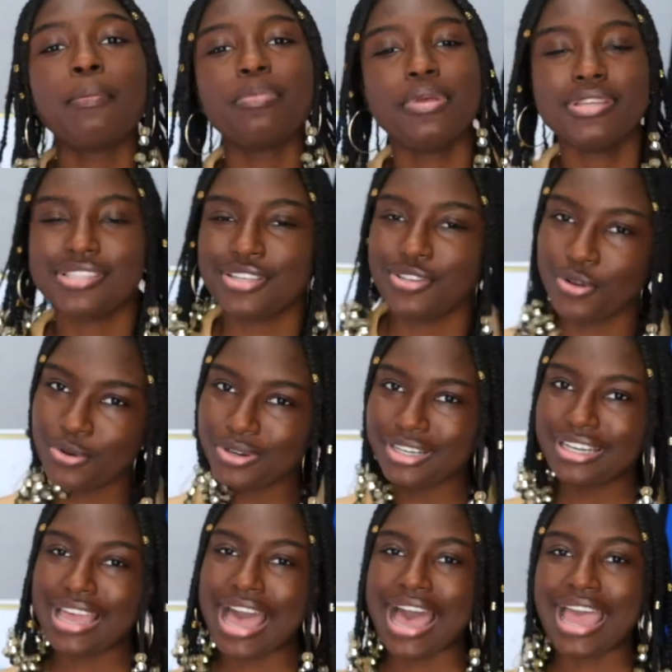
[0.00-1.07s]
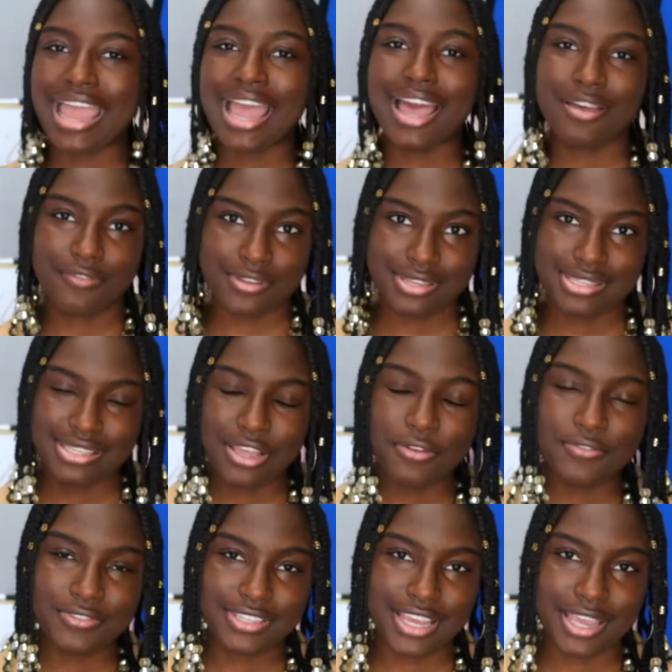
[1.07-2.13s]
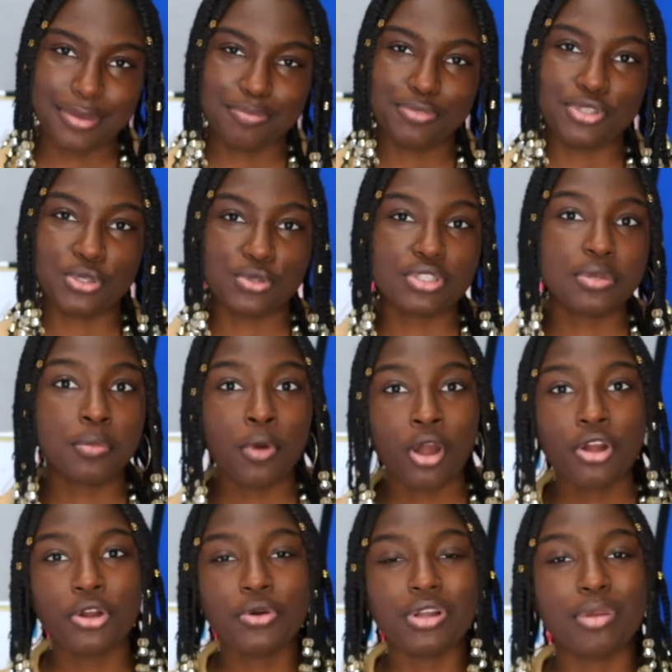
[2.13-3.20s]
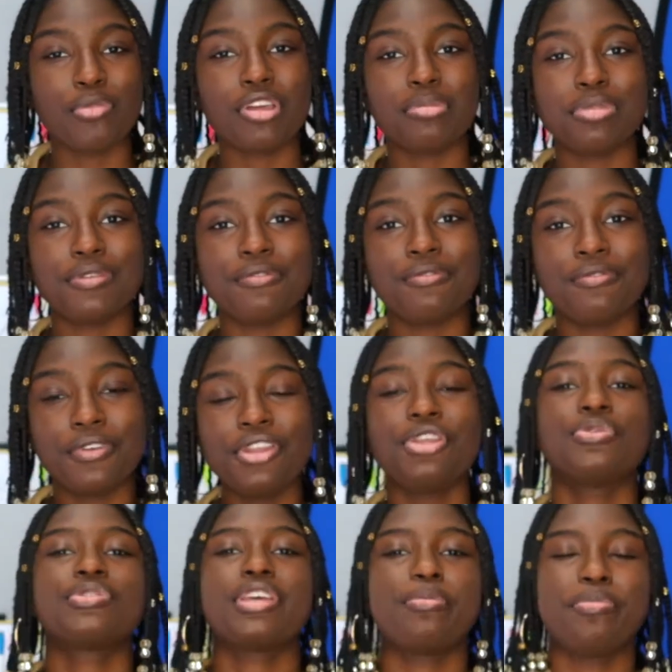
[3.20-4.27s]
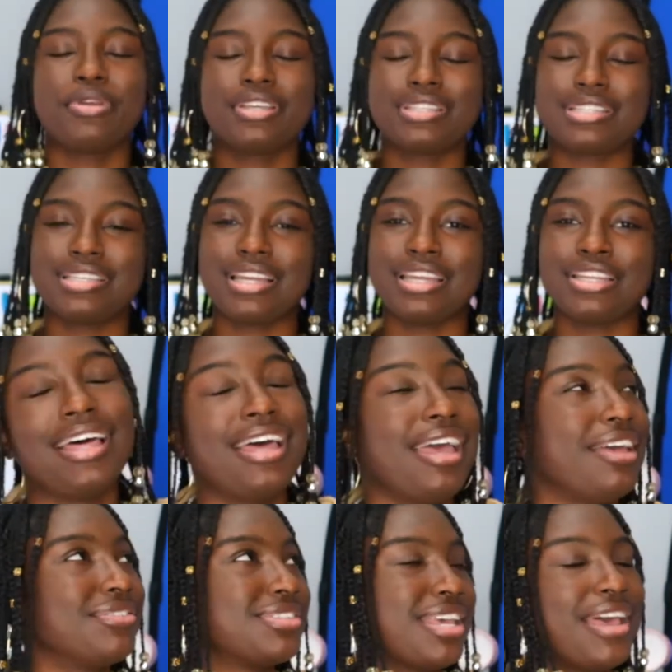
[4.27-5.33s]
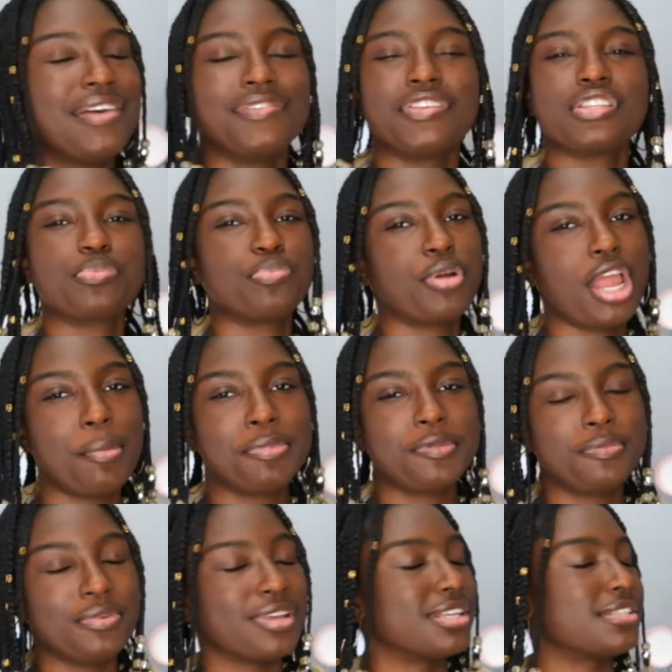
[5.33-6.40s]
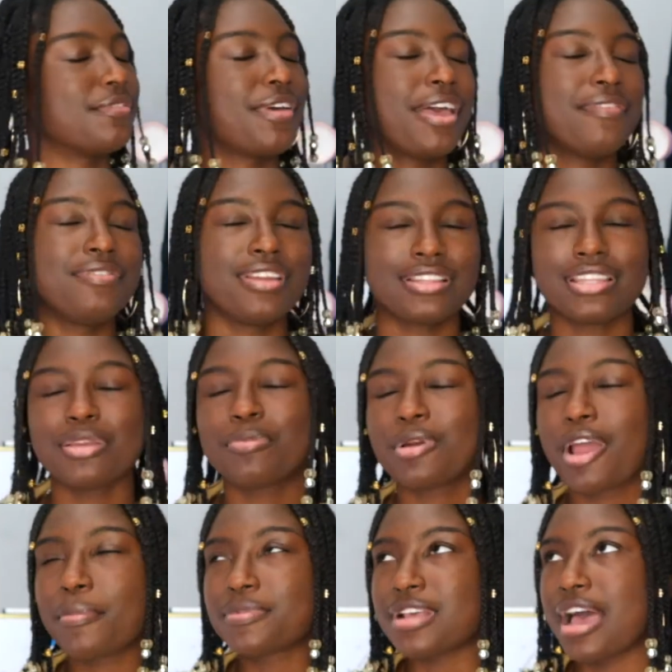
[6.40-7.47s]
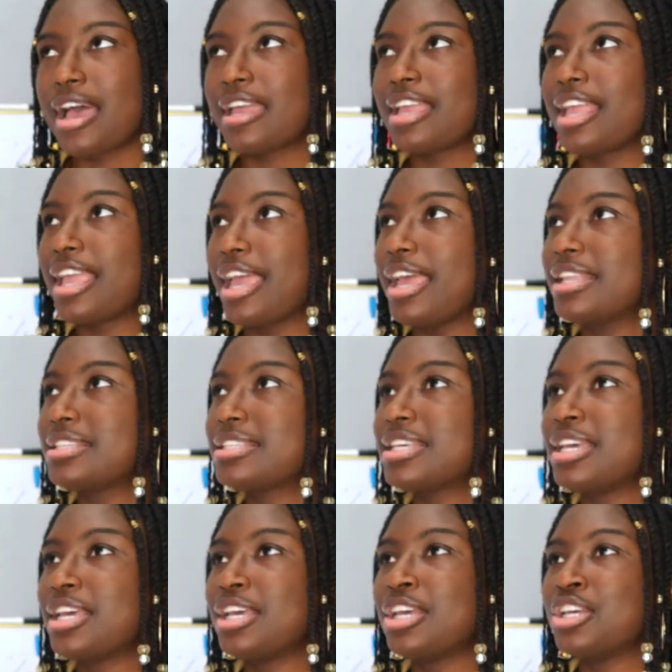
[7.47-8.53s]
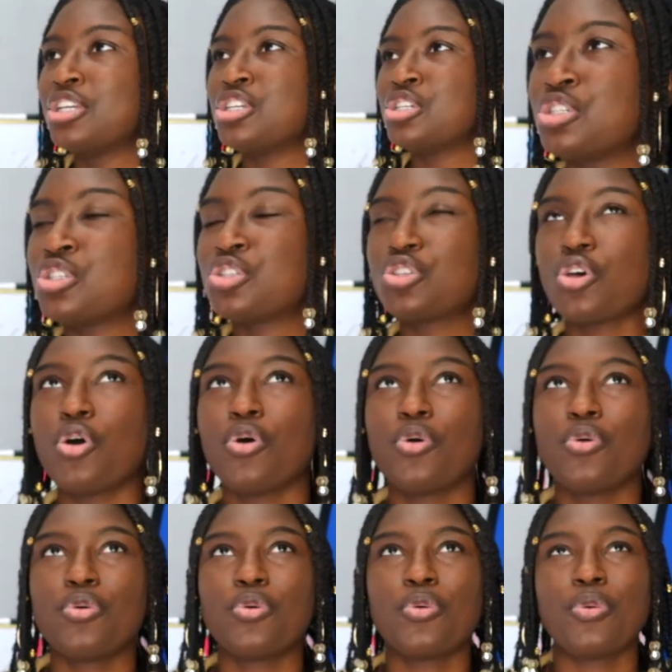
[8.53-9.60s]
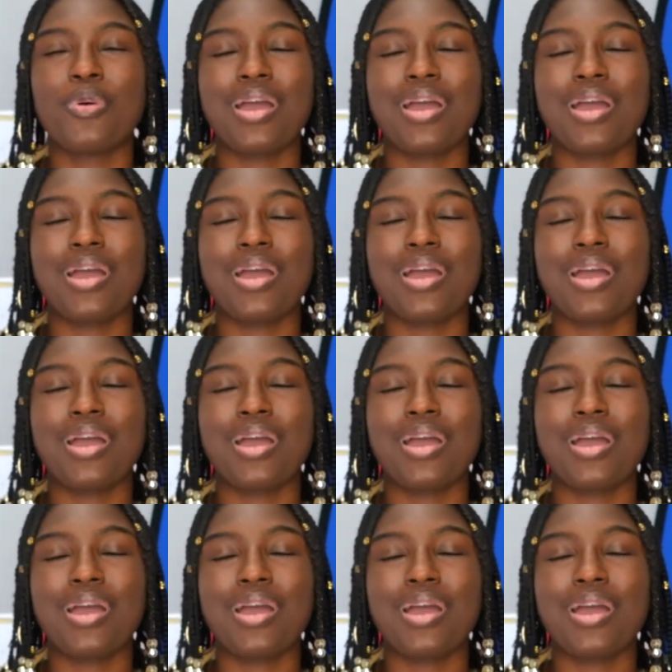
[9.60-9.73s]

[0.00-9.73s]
Please ignore it. I have a self-tape due tomorrow and I'm going to be videotaping it tonight. I have to have this prepped because if I have nothing prepped, I get so